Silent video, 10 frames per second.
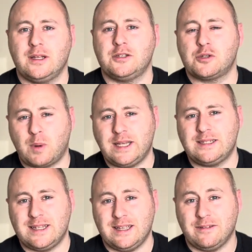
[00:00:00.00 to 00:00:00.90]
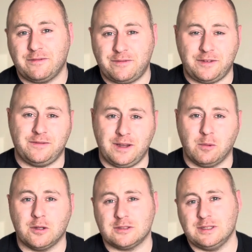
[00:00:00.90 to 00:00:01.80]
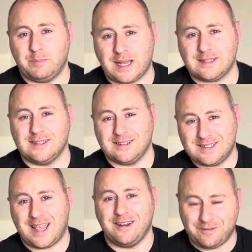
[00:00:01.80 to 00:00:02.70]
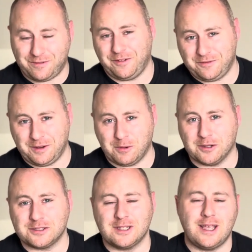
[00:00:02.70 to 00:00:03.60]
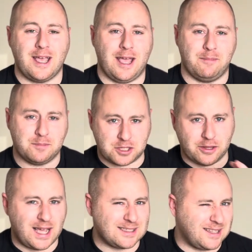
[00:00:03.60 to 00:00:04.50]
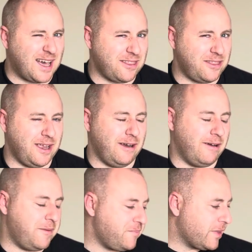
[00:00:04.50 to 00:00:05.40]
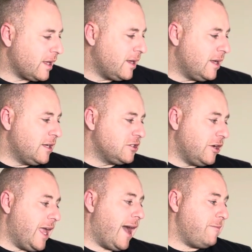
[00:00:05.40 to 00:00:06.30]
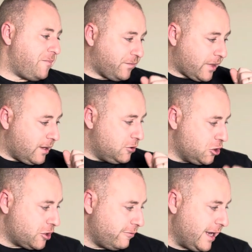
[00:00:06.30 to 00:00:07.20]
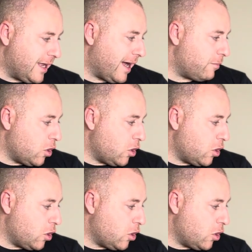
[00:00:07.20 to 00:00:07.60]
20 of 50 watts is better than 10 of 50 watts. So that's that theory. So yeah, just to recap,